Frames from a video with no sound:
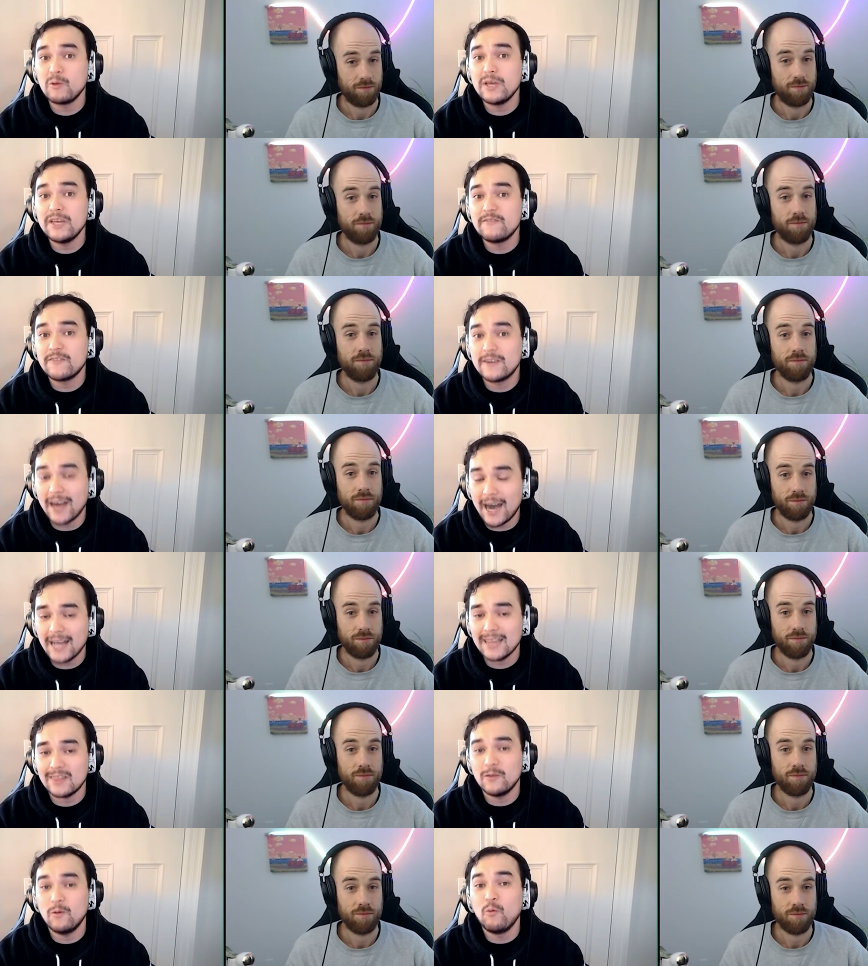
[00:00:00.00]
Speaker 1: we've got
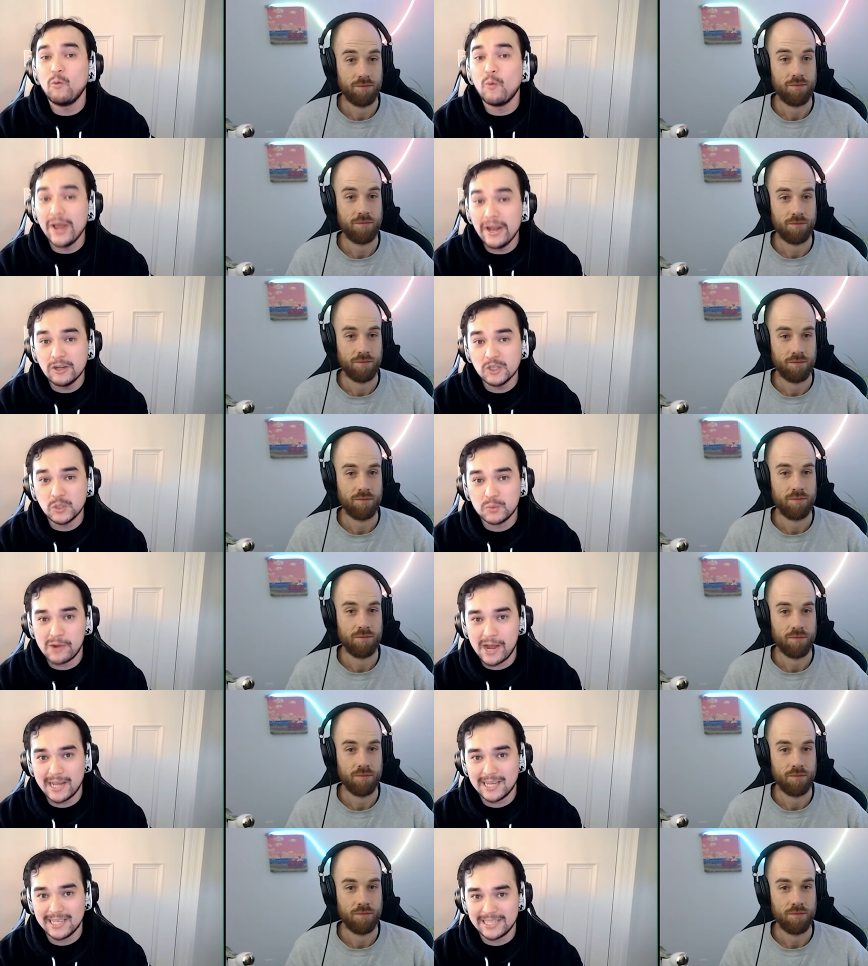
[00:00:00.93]
the winner's
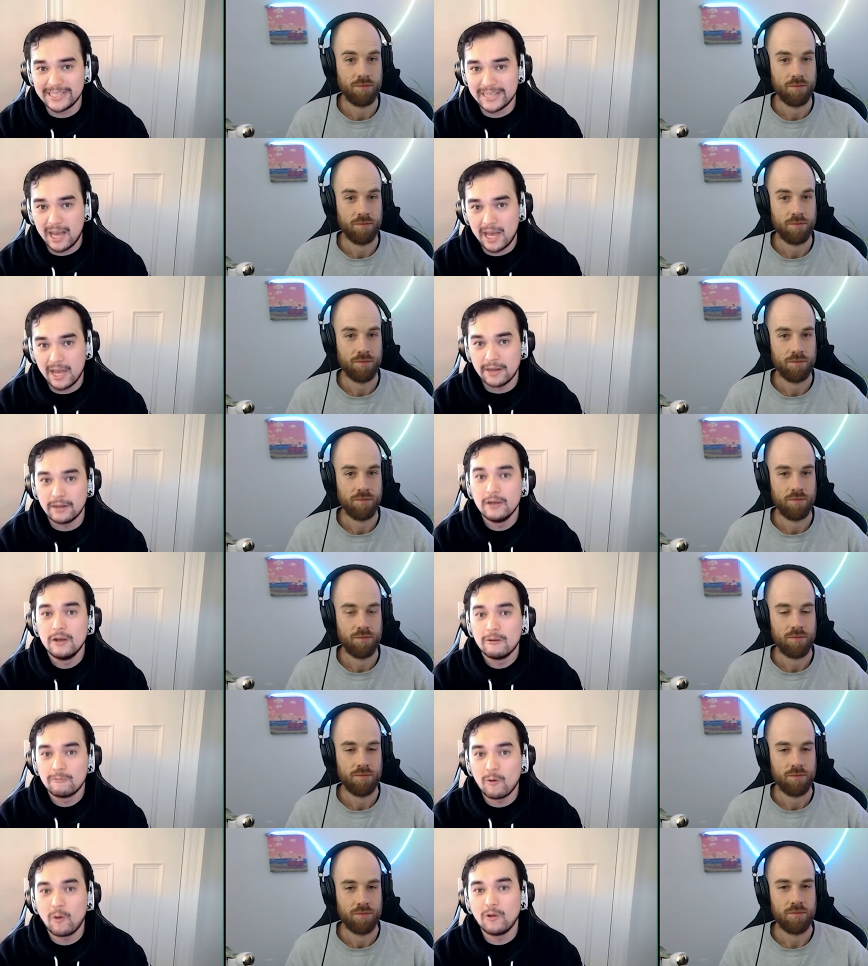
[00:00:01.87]
bracket side
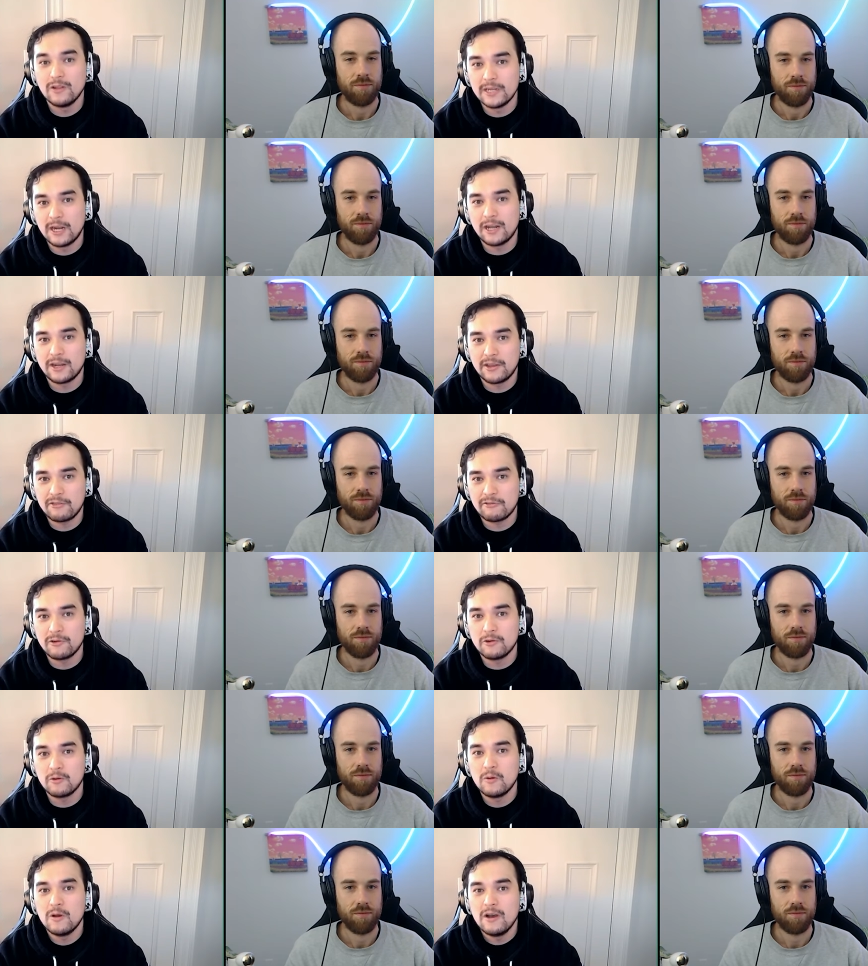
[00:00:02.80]
rolling on
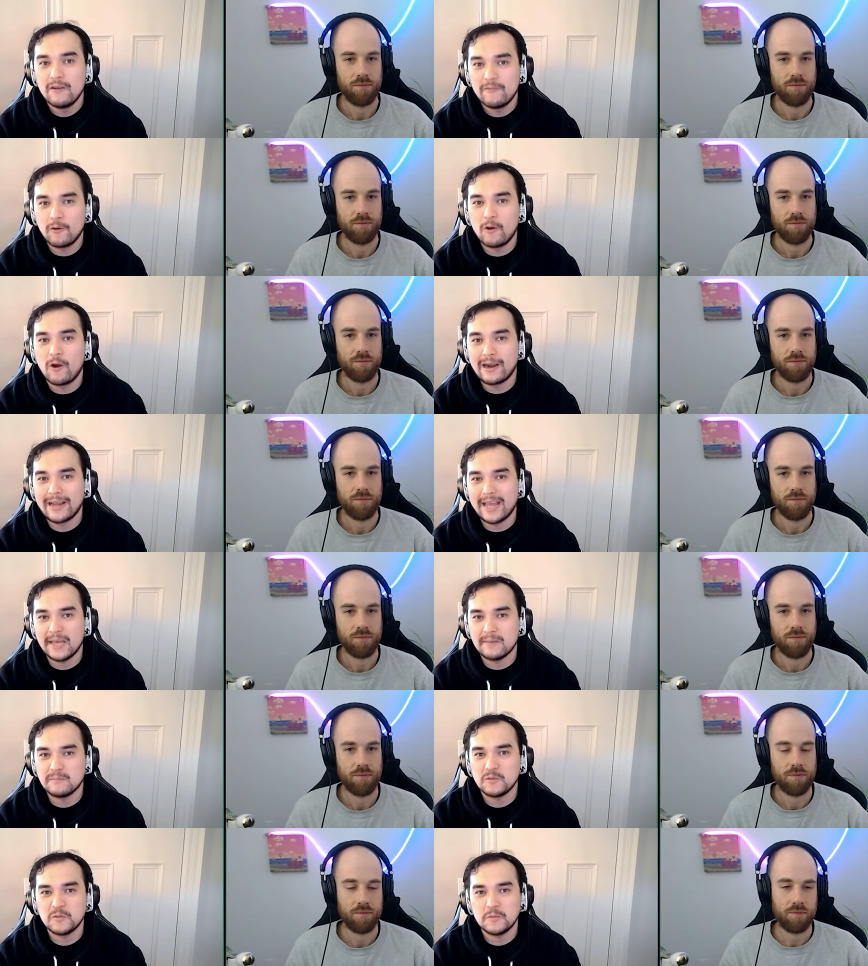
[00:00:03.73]
through for our
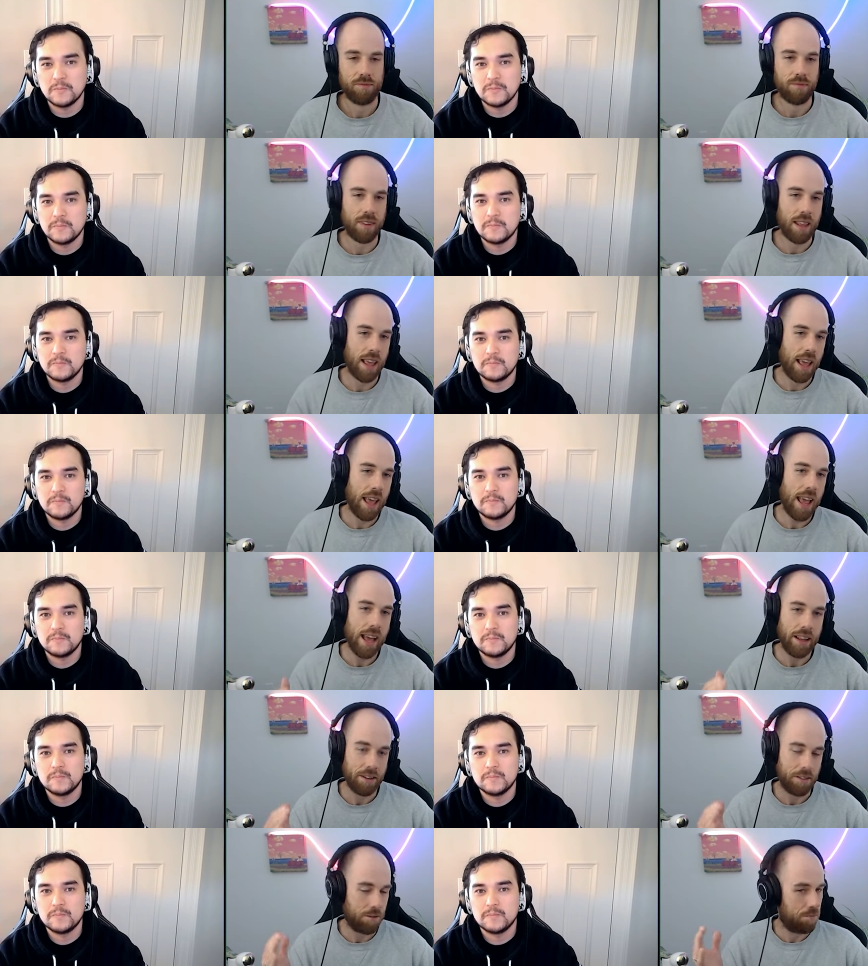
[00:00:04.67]
games.
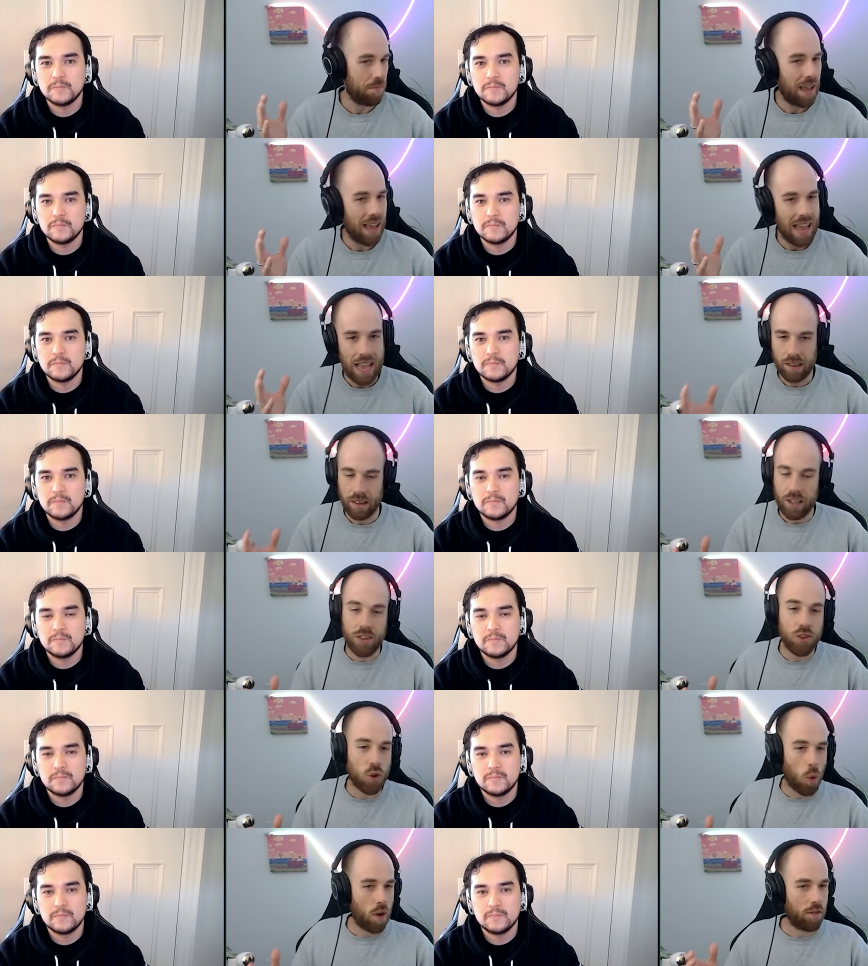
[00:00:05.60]
And
Speaker 2: at
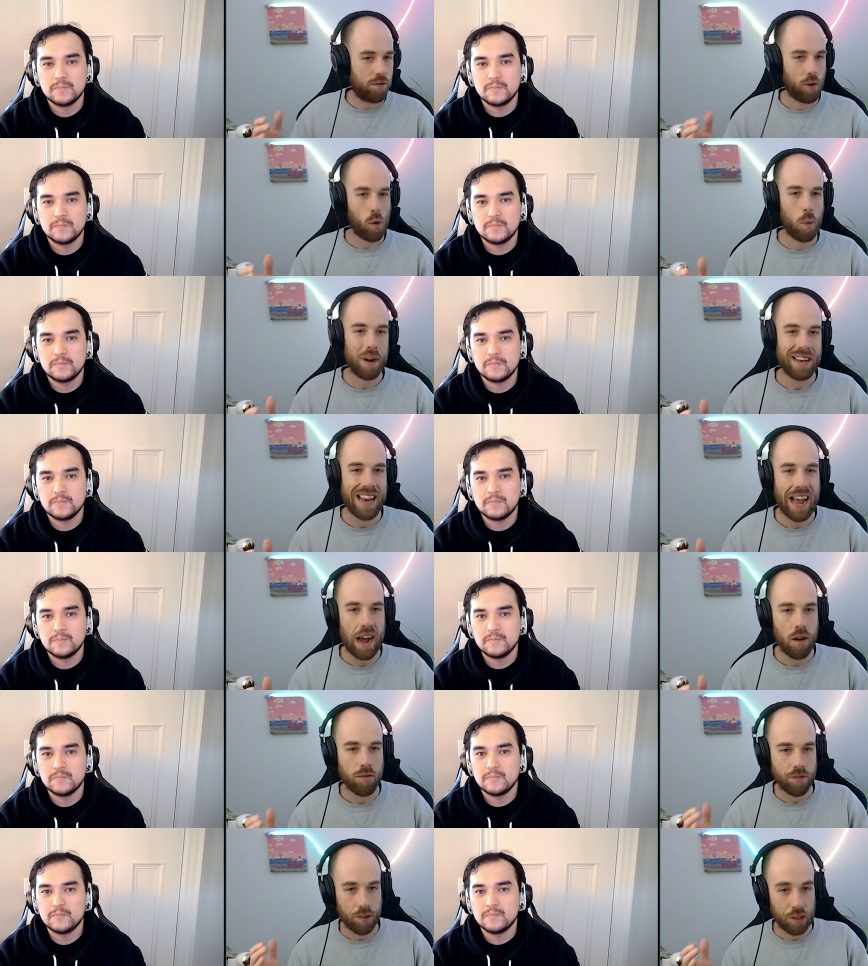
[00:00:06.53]
least going forward
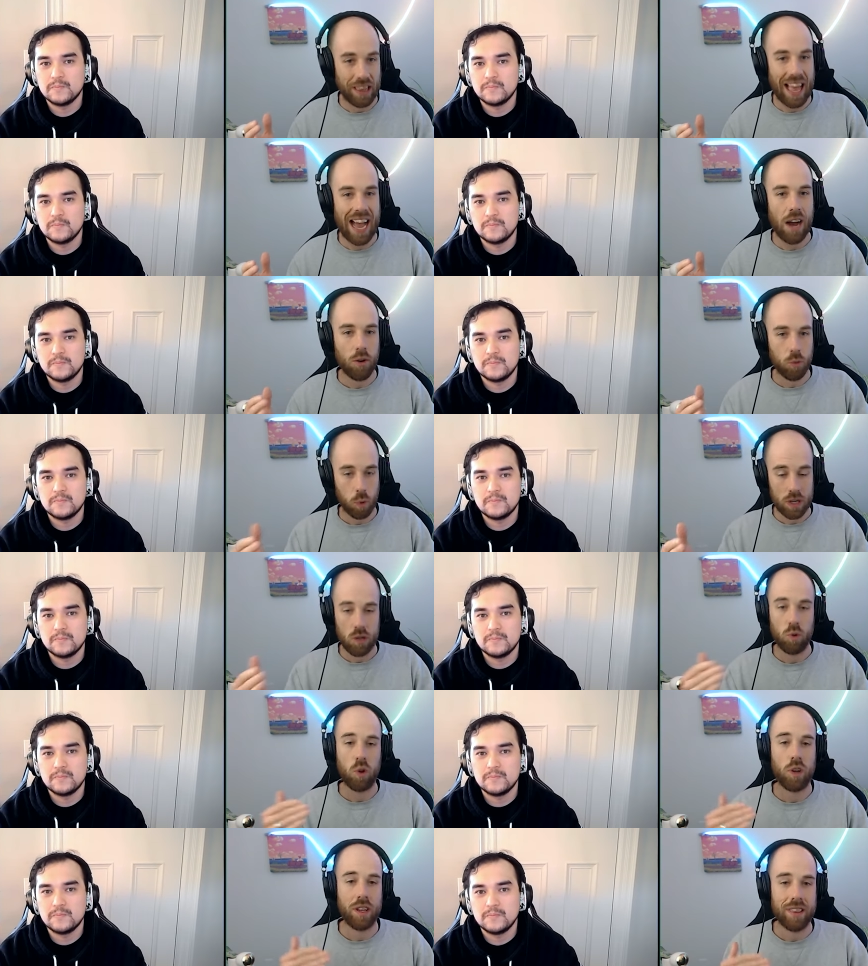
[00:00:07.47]
now for Loud, when you
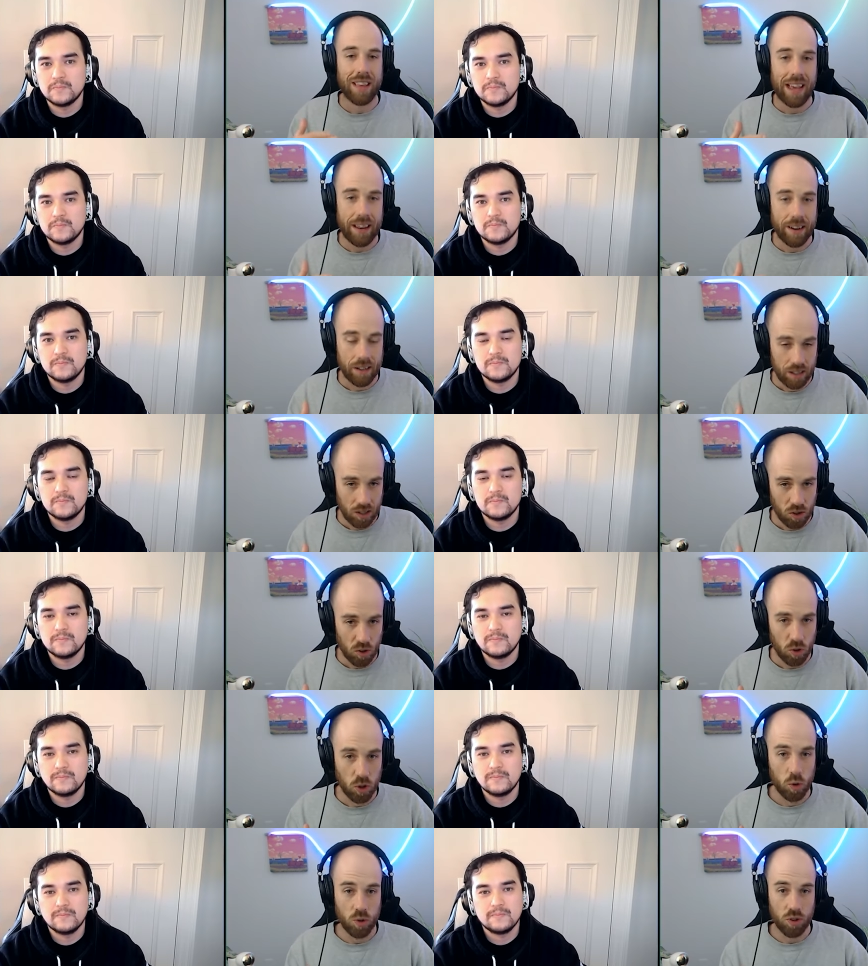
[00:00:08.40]
look at that
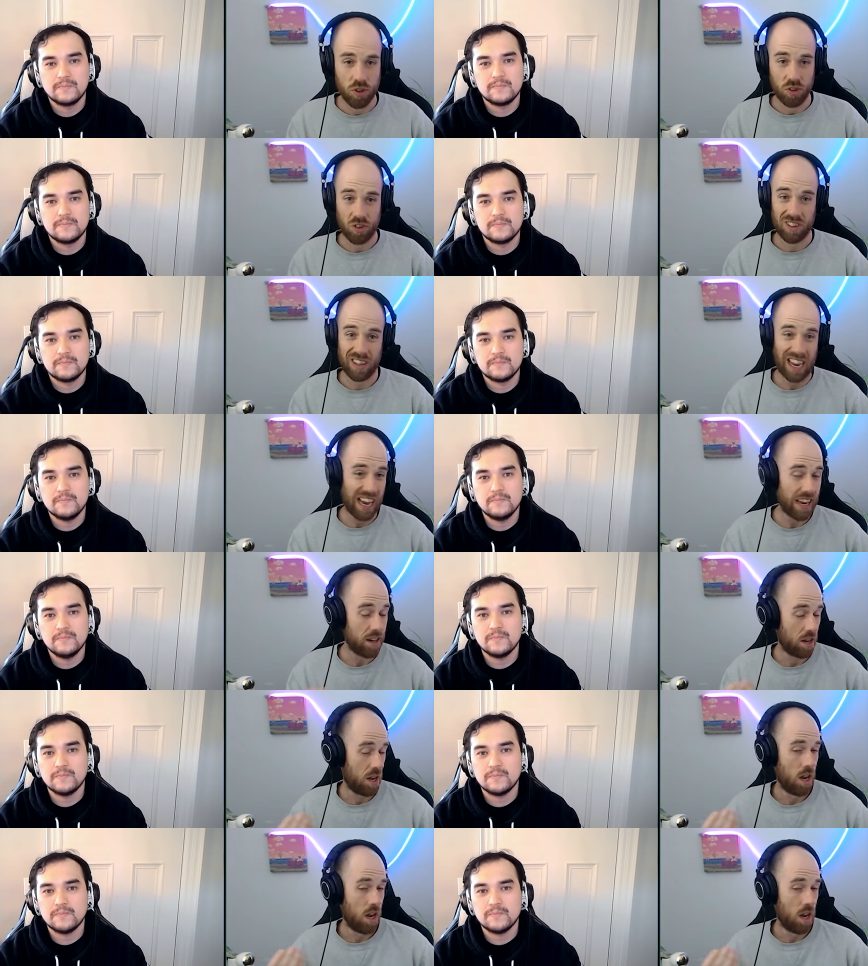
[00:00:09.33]
loser's side,